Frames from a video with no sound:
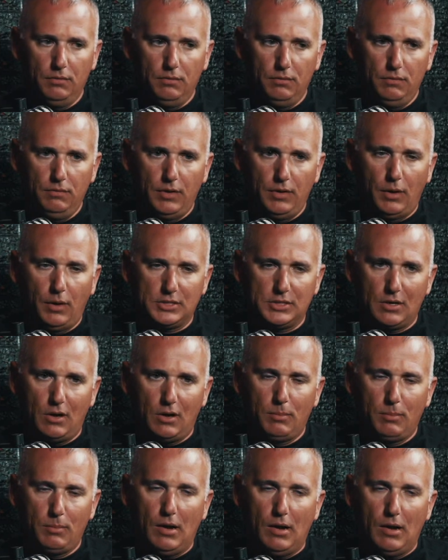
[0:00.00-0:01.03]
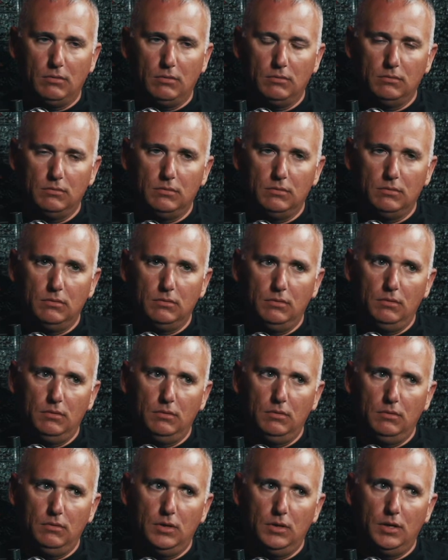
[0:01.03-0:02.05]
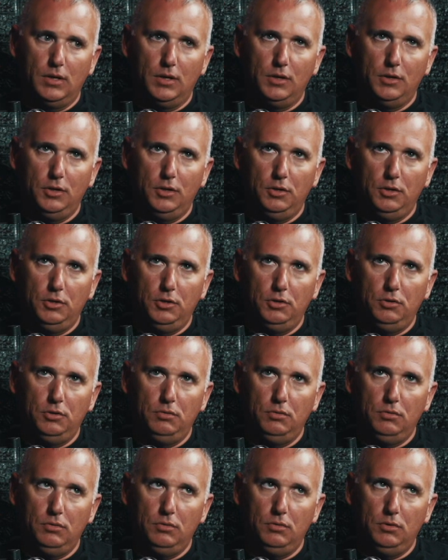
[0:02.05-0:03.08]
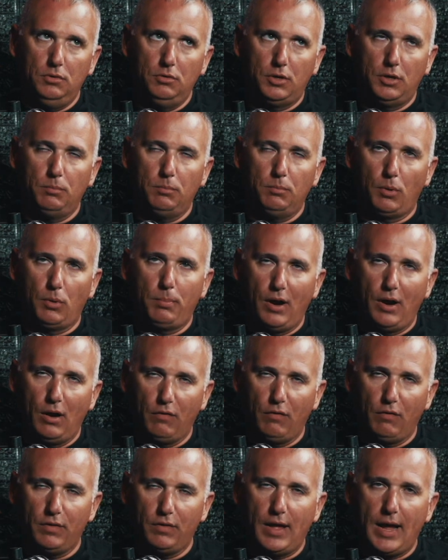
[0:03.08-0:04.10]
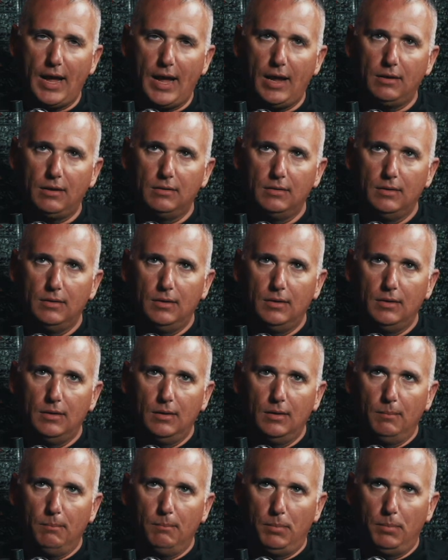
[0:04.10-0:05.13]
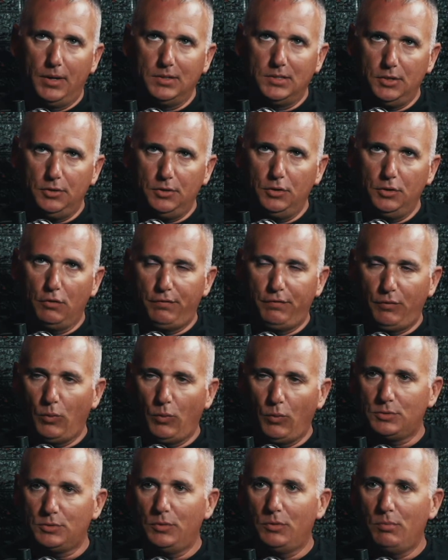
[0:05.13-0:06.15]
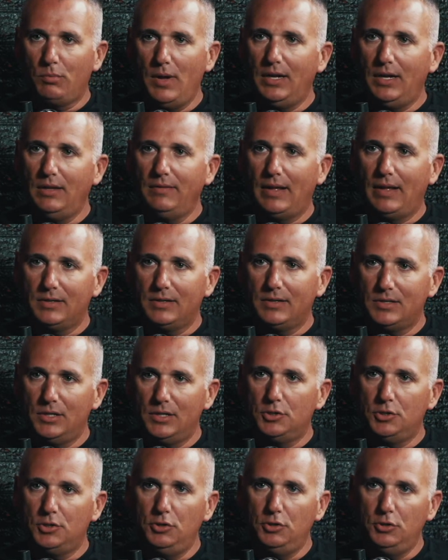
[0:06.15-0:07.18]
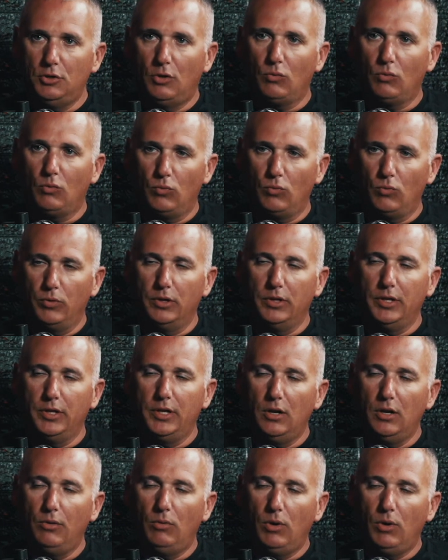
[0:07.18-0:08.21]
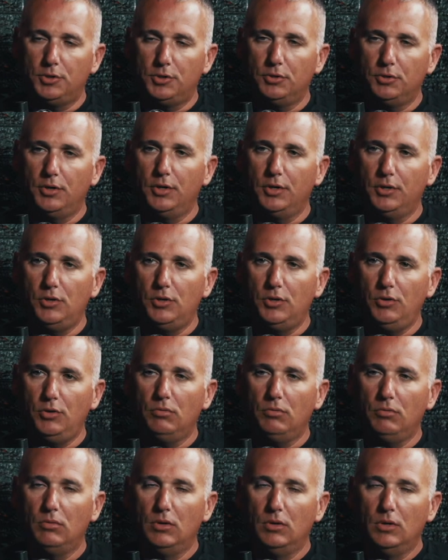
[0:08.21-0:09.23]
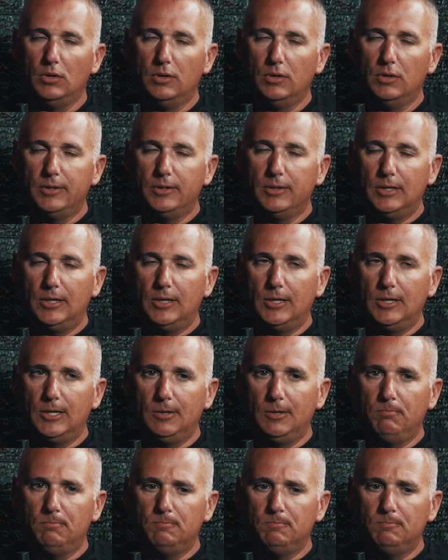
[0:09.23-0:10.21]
always talk about you can prepare for that, but until you're forced with making that decision, you don't really know what you're going to do.